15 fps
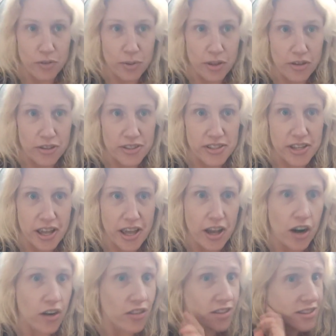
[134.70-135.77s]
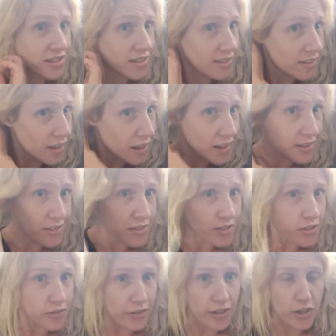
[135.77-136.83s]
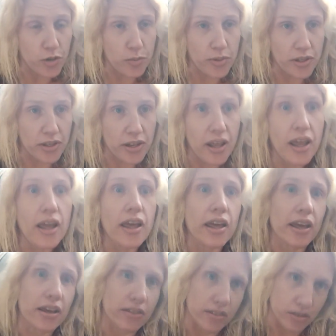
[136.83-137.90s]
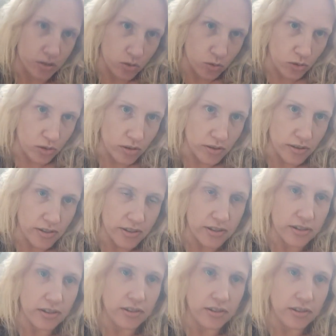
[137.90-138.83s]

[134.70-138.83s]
for Mother's Day are the salons to reopen and the schools.